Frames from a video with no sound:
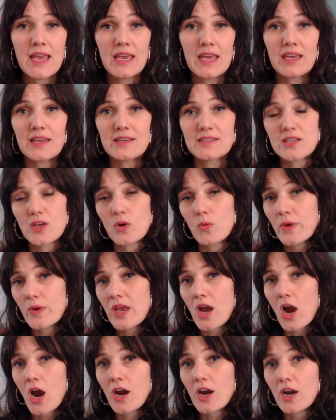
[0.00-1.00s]
is that we
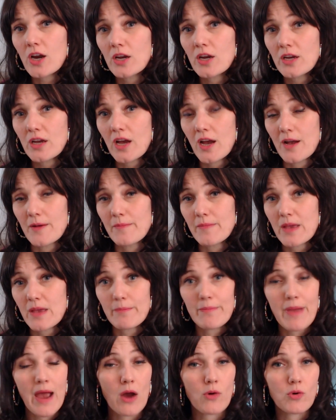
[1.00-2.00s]
are
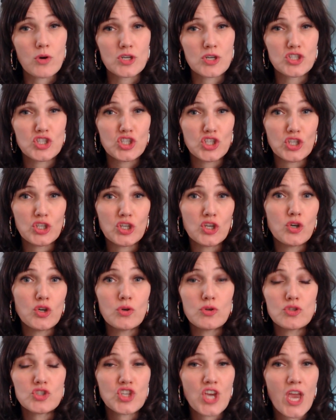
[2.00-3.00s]
empowered to
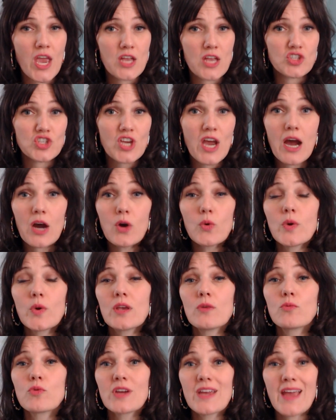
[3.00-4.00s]
change how we
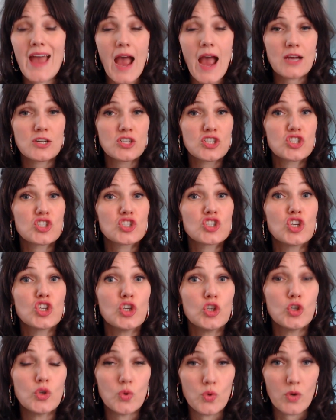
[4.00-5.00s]
react
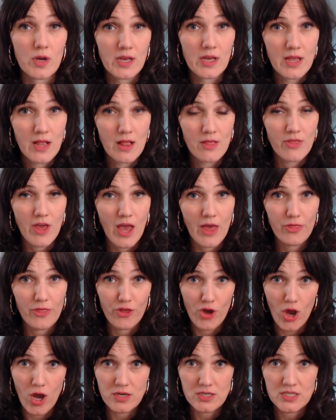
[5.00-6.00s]
to that
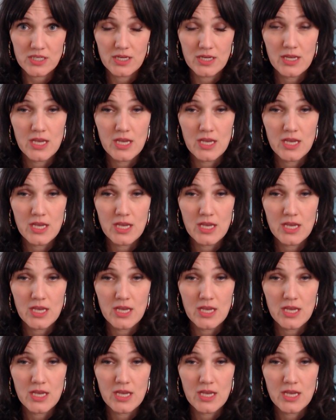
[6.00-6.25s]
thought,